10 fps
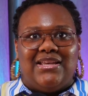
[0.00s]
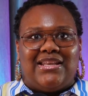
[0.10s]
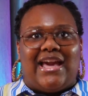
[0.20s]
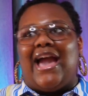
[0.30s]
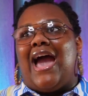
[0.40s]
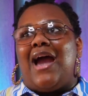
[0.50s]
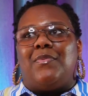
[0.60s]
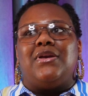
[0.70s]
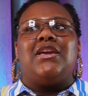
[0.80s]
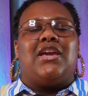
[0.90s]
like I
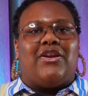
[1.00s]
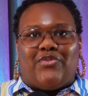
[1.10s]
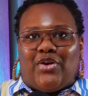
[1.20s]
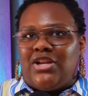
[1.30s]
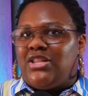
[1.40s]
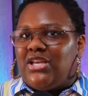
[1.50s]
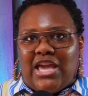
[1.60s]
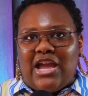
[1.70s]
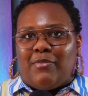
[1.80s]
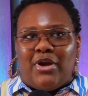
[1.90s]
would get in front of the
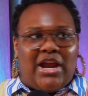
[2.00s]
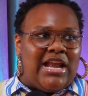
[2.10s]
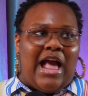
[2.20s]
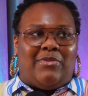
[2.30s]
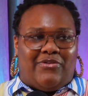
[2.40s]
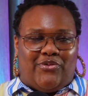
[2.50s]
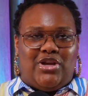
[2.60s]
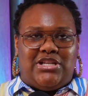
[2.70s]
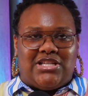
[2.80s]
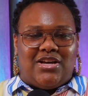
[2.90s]
camera and I would
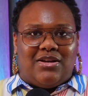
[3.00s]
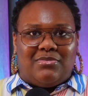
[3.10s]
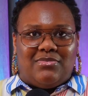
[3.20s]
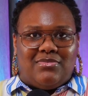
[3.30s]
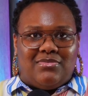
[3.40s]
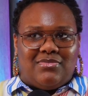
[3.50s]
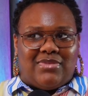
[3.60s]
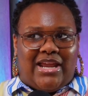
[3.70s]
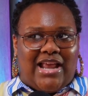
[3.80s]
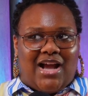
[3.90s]
freeze up
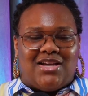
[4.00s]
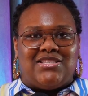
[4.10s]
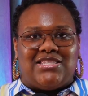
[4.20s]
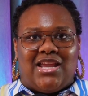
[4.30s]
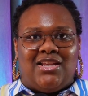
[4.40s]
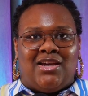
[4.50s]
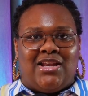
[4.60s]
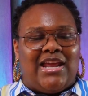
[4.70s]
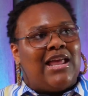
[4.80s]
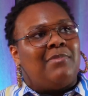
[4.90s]
and I couldn't say
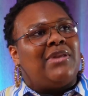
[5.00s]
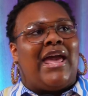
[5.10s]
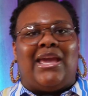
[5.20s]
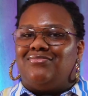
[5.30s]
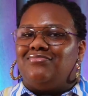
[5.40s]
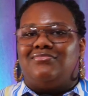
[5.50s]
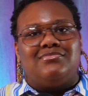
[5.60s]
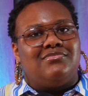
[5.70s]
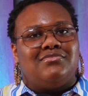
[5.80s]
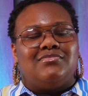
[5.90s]
none. And I'm like,
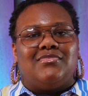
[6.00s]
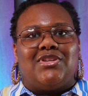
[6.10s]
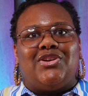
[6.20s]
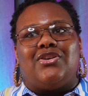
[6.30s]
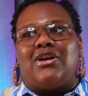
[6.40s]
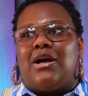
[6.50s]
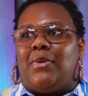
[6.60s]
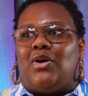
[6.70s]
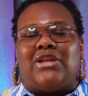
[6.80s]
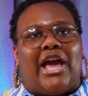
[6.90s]
girl, come
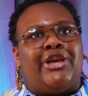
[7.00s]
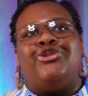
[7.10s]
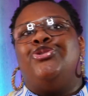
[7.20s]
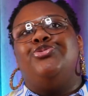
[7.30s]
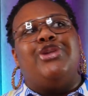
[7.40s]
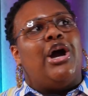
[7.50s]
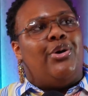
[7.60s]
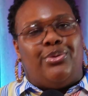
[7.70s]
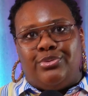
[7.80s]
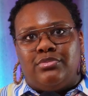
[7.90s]
on. Like, you
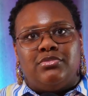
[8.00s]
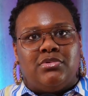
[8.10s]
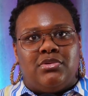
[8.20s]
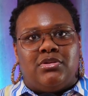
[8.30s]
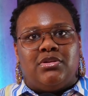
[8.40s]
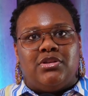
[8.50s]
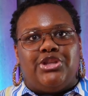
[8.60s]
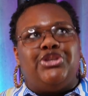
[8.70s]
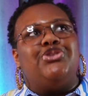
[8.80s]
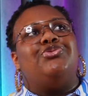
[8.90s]
know,
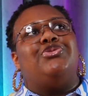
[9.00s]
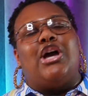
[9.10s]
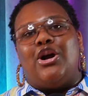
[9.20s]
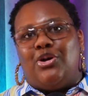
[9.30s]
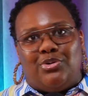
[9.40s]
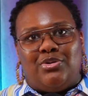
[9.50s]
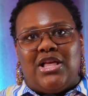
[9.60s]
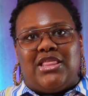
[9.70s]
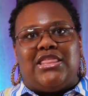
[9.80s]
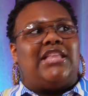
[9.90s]
you know
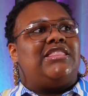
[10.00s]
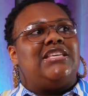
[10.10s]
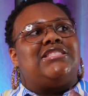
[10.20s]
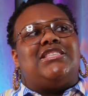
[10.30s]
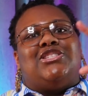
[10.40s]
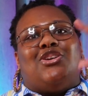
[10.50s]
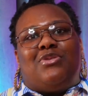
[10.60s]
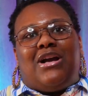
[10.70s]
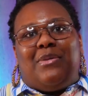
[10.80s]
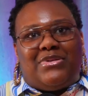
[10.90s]
that this is your
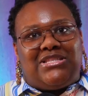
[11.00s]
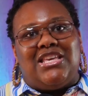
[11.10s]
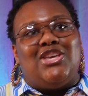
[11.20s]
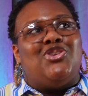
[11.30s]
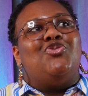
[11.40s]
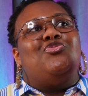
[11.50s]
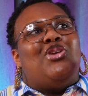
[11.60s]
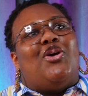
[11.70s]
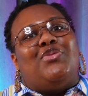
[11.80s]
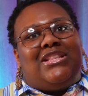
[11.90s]
cup of tea. You
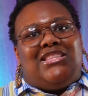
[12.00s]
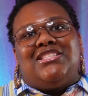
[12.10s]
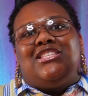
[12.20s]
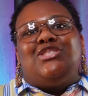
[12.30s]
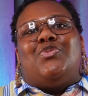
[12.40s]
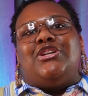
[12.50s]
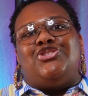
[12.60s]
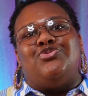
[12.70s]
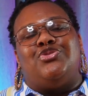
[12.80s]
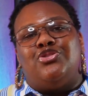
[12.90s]
know that this is
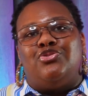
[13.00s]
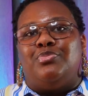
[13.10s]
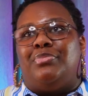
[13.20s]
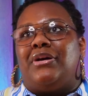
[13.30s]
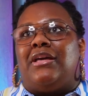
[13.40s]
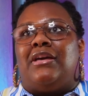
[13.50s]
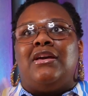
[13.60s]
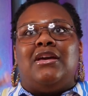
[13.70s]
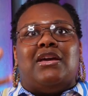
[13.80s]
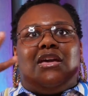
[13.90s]
what you do, but
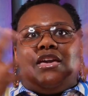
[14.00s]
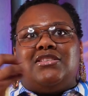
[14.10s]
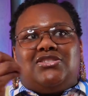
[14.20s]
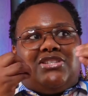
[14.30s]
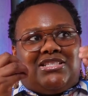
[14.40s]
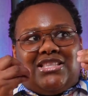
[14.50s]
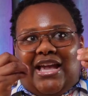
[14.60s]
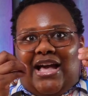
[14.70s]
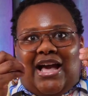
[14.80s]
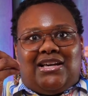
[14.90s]
it's just
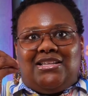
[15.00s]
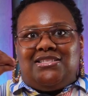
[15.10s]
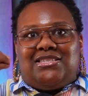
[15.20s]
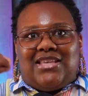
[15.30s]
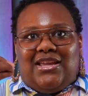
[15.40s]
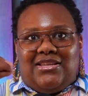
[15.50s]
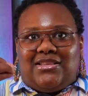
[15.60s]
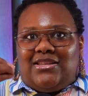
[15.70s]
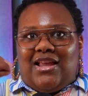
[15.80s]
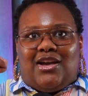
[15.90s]
like I couldn't say
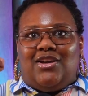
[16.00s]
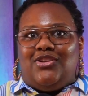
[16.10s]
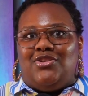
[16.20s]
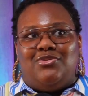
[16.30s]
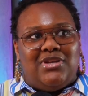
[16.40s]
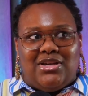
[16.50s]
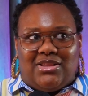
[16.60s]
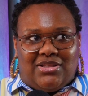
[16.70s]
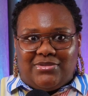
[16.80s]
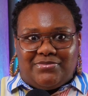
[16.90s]
nothing. I couldn't do
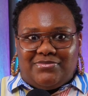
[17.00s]
nothing.